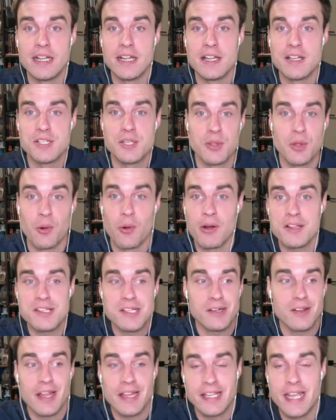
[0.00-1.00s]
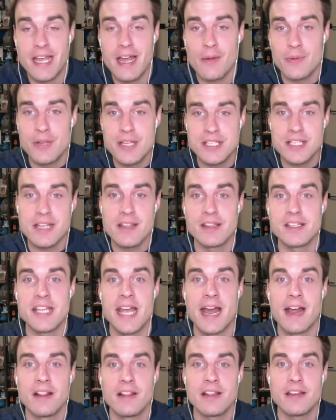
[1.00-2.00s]
So the Hornets are like, yeah, we see the
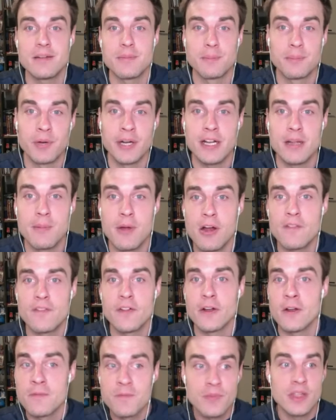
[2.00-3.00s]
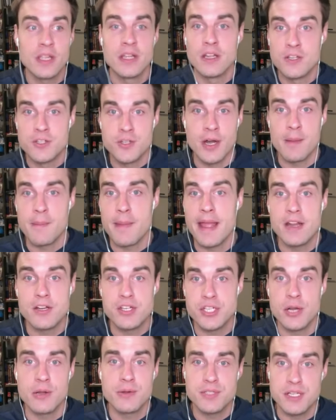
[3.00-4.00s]
talent, bring him over. Tre Mann
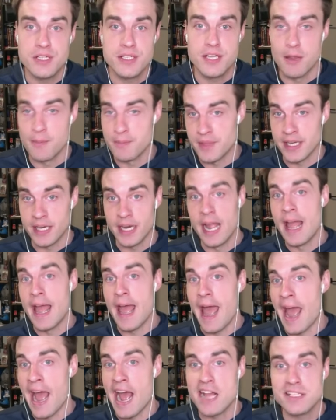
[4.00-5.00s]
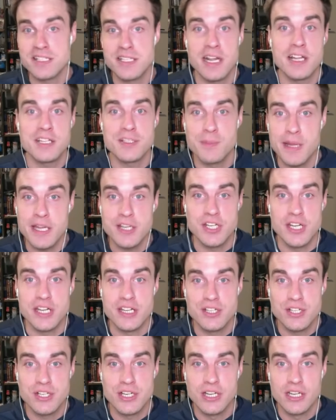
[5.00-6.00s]
shows you something, as does Micic.